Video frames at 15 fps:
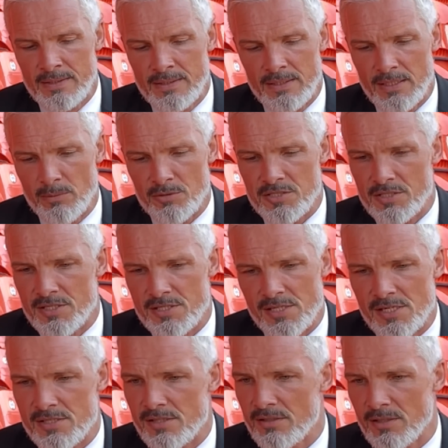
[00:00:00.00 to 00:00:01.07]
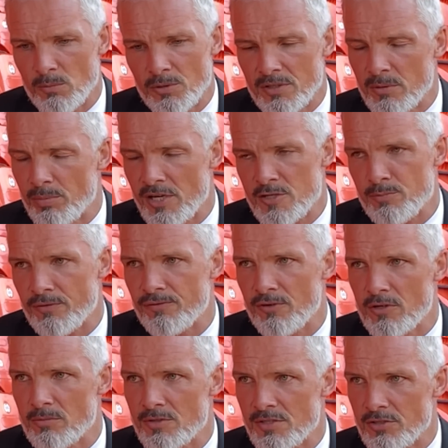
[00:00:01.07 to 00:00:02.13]
he was consistently one of the best
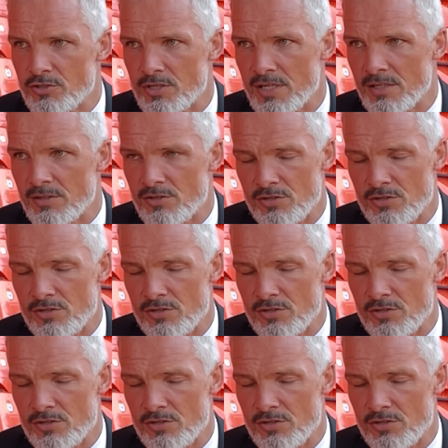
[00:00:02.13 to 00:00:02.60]
performers in training.